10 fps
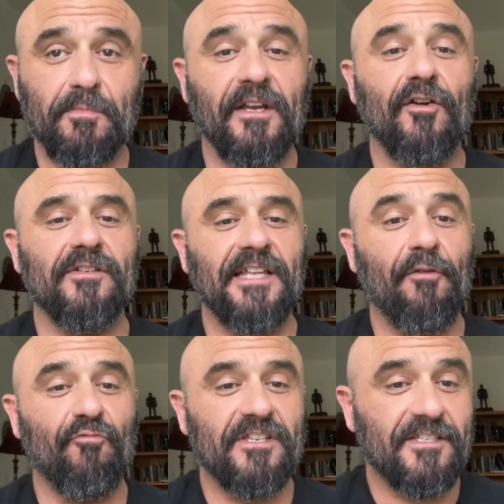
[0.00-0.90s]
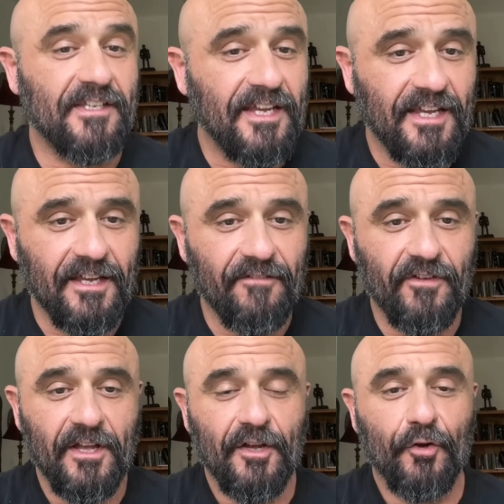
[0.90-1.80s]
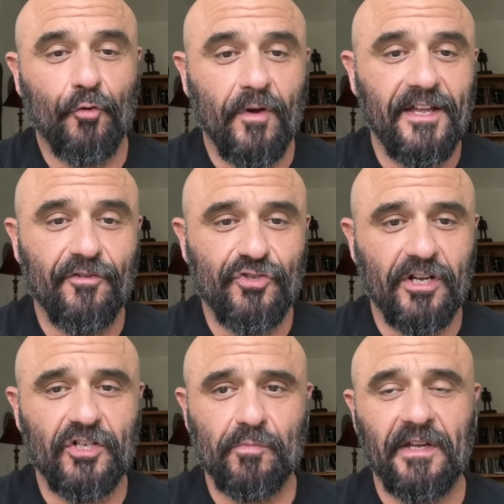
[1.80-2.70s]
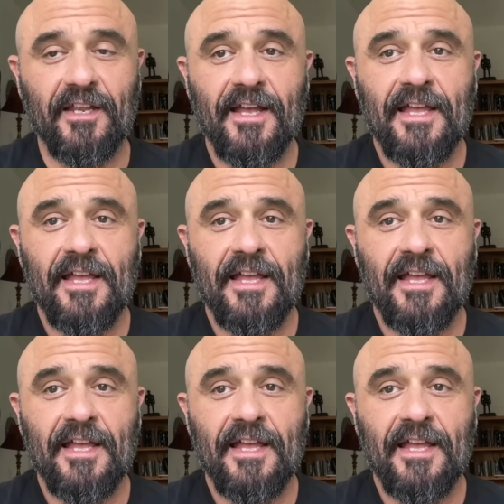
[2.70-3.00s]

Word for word: because they receive greater judgment.